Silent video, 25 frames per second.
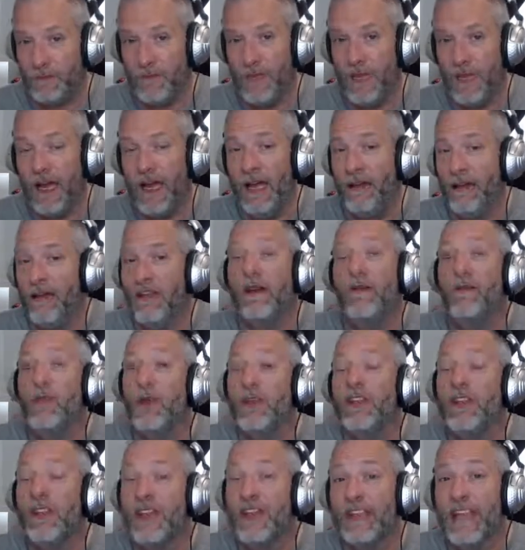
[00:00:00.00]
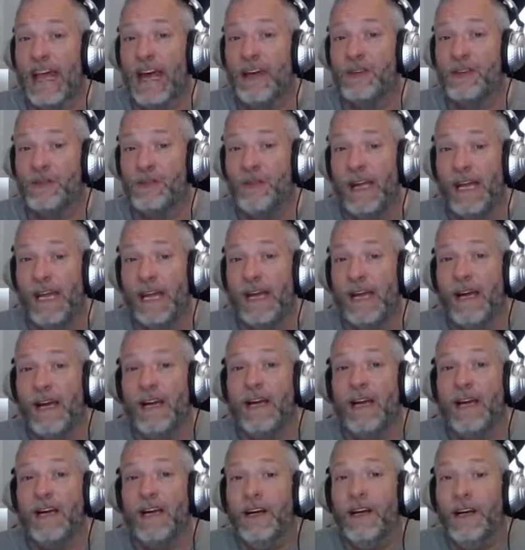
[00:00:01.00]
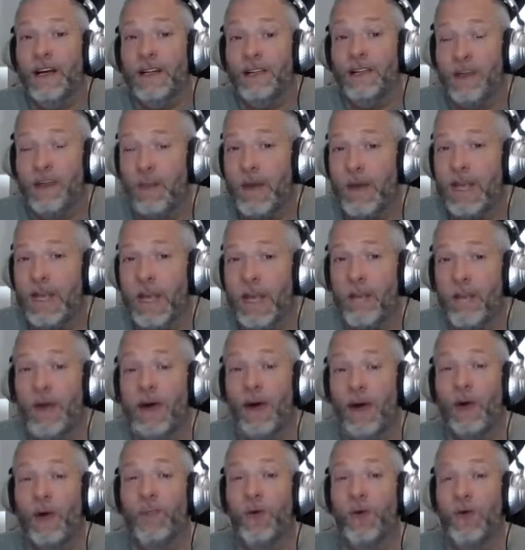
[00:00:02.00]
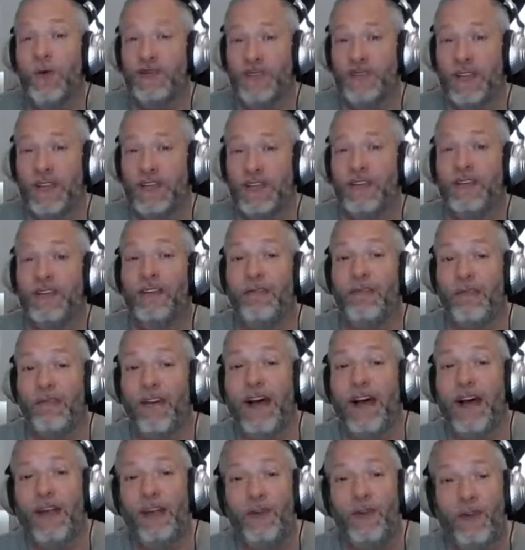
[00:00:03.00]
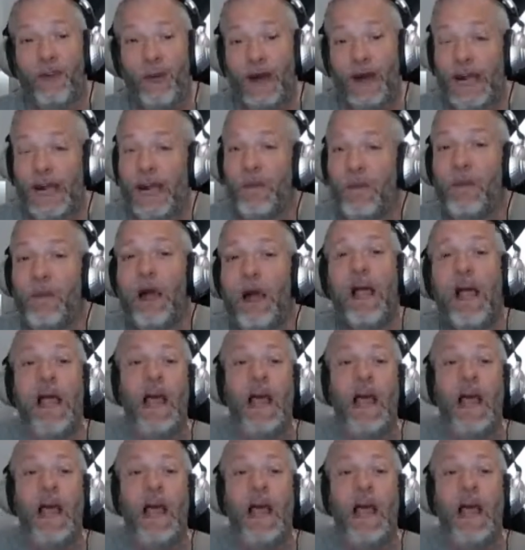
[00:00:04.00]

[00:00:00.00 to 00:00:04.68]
allows me to become my own person and to define who I am.